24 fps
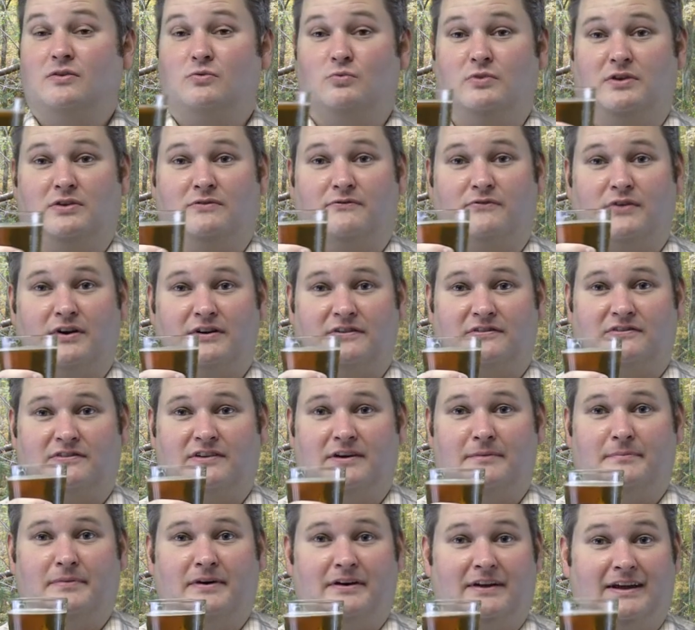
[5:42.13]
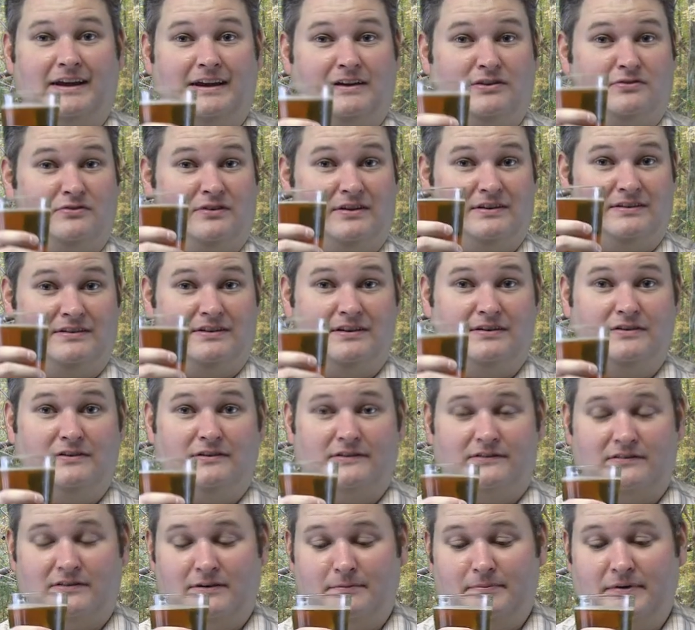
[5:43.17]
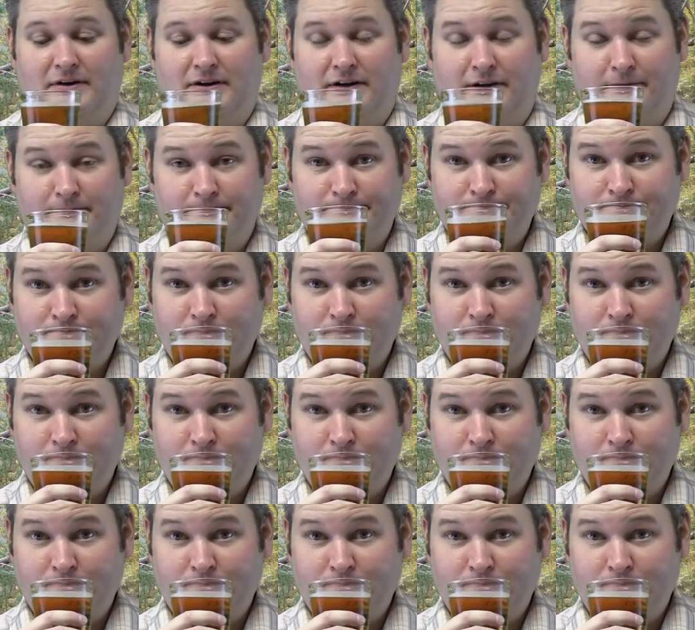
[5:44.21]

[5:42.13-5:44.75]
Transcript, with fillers: when you first sip on it and you continue to sip on it.